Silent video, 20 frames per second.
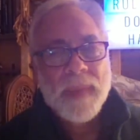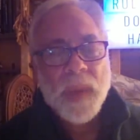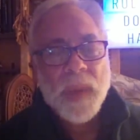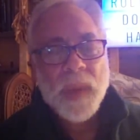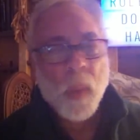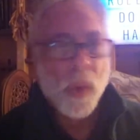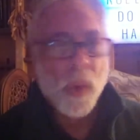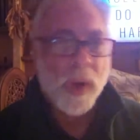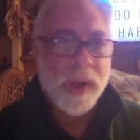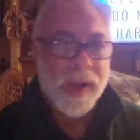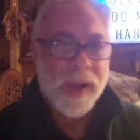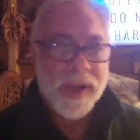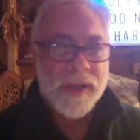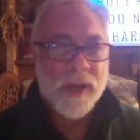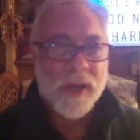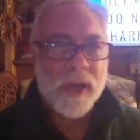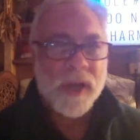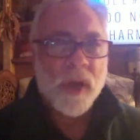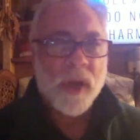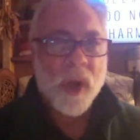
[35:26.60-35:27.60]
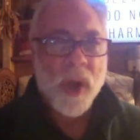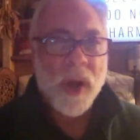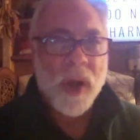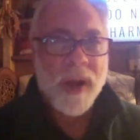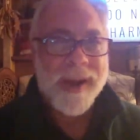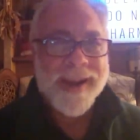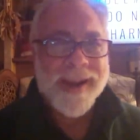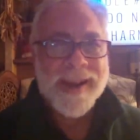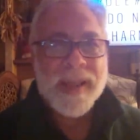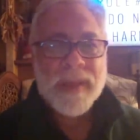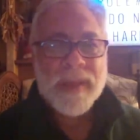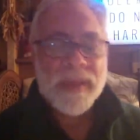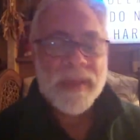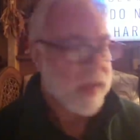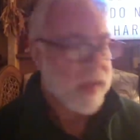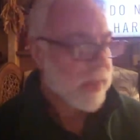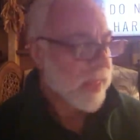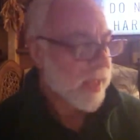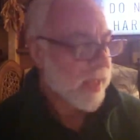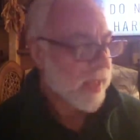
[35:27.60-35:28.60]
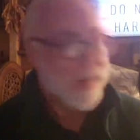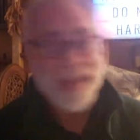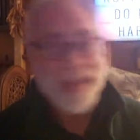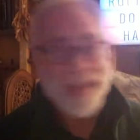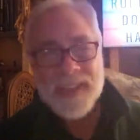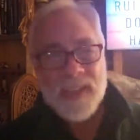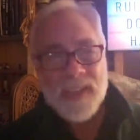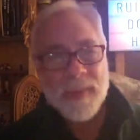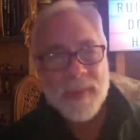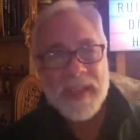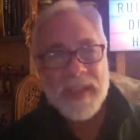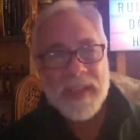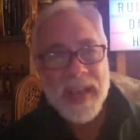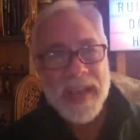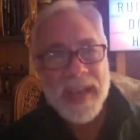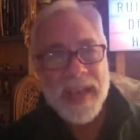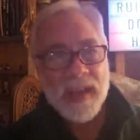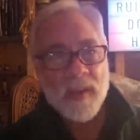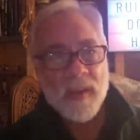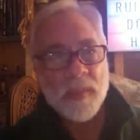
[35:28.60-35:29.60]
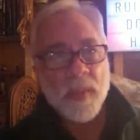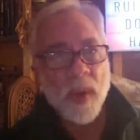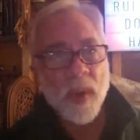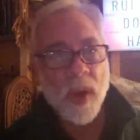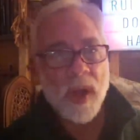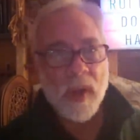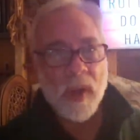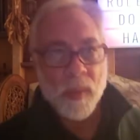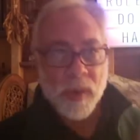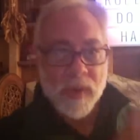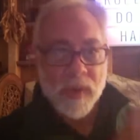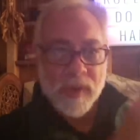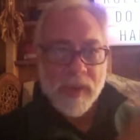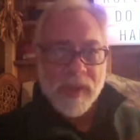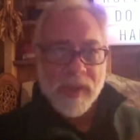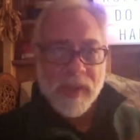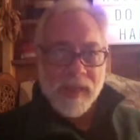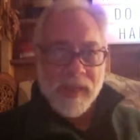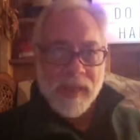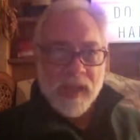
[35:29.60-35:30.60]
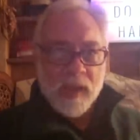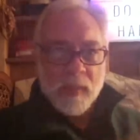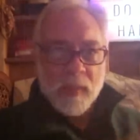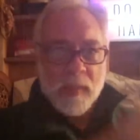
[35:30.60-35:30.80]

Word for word: work on your car, anything that needs to be taken apart, where like you,